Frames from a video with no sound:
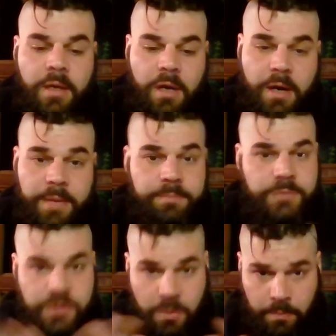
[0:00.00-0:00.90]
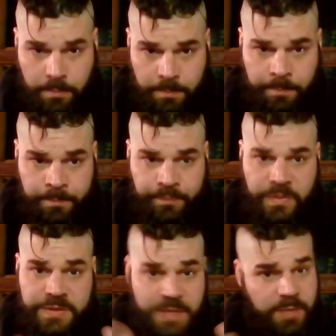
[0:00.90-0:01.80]
All right, so
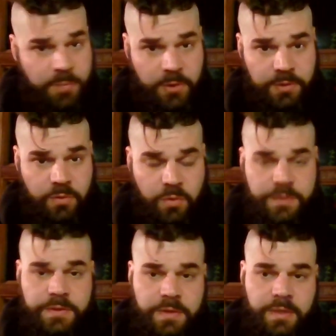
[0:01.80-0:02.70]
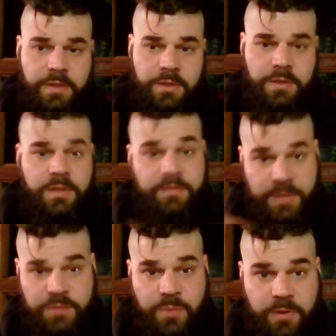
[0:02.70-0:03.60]
the second part of the course, the
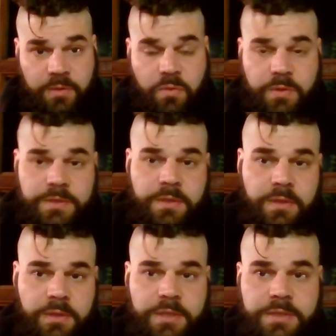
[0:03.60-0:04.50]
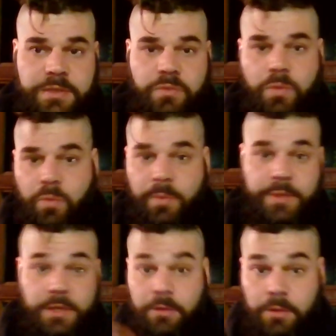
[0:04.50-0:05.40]
advanced part of the course, this is the one where I'm
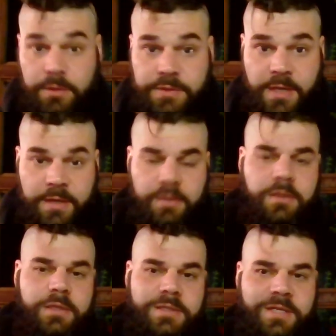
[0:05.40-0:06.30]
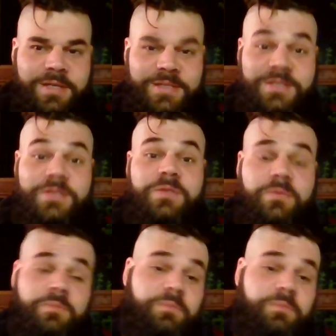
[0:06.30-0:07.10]
going to get a little excited because this is